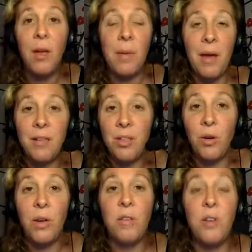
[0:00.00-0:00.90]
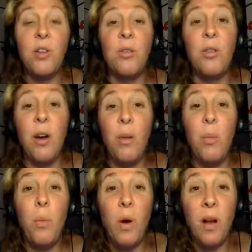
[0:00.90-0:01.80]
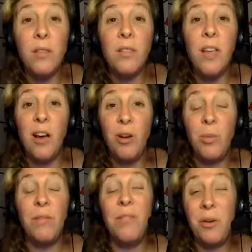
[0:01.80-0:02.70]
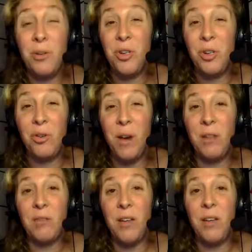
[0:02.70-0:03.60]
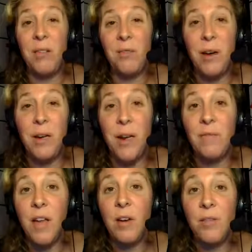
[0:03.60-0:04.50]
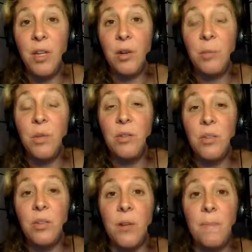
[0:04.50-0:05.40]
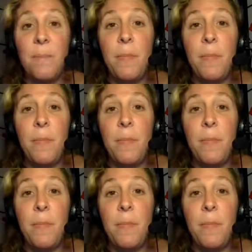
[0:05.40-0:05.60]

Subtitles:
bacteria that your gut wants to help it function correctly, right? Have a healthier immune system.